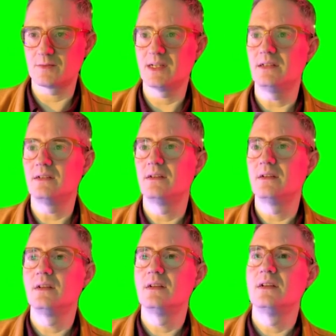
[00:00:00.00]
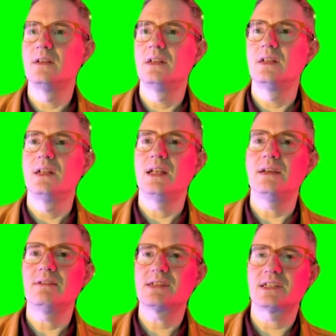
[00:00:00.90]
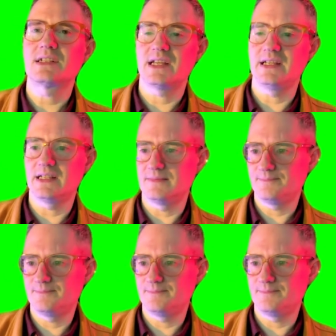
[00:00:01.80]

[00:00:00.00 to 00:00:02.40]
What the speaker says: way. Here is our shader.